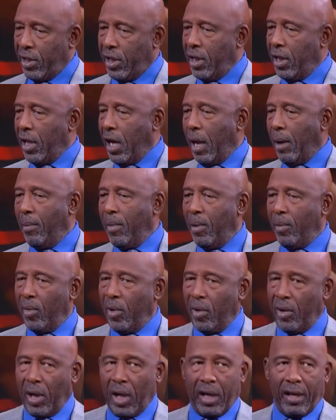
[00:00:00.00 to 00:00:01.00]
I
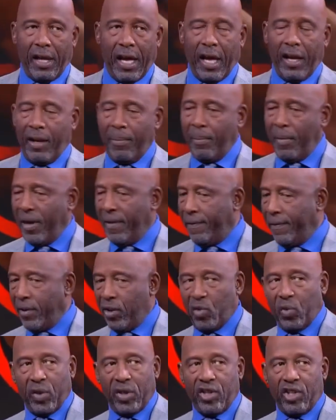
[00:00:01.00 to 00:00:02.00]
remember down in Memphis
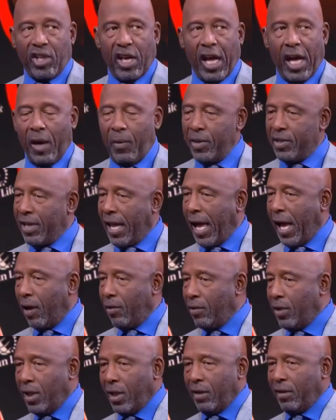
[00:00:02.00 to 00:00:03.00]
when Ja was out,
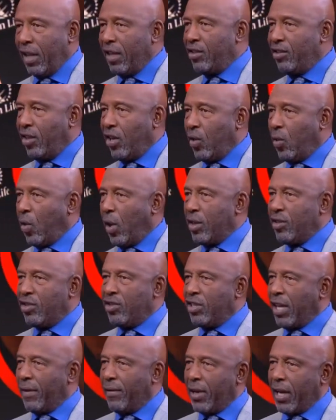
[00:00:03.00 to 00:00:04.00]
they still won
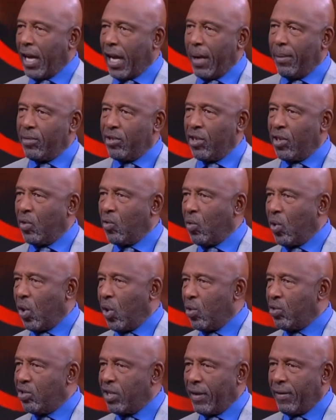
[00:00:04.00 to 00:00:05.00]
7 games in a row,
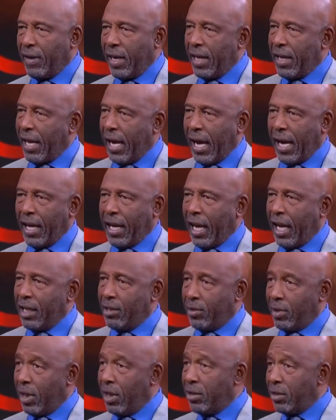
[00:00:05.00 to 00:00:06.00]
7, 8, 9 games,
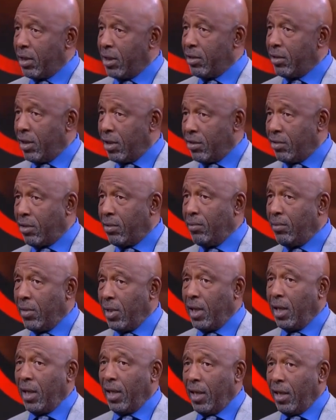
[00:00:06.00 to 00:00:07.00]
because the system
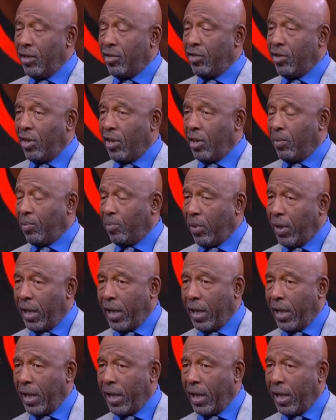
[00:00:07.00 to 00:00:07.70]
is still in play.